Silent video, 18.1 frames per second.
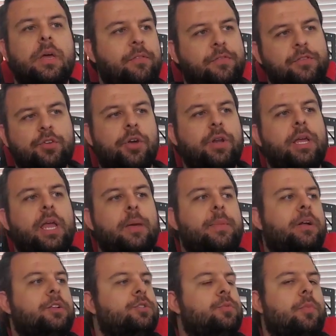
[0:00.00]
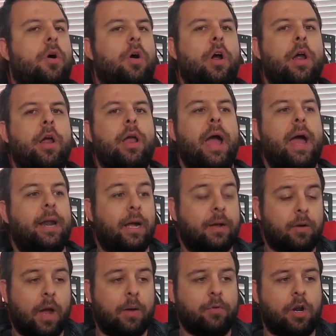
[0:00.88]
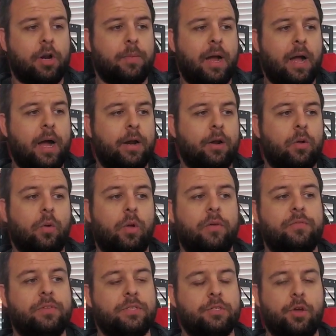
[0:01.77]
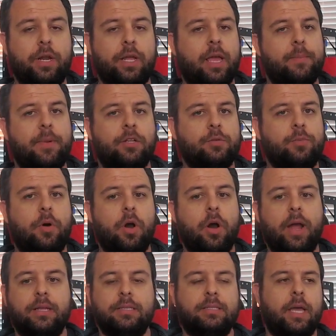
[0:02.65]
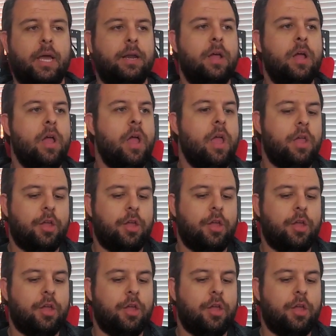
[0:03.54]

If Sony came out tomorrow, and I read in my article, if Sony came out tomorrow and said,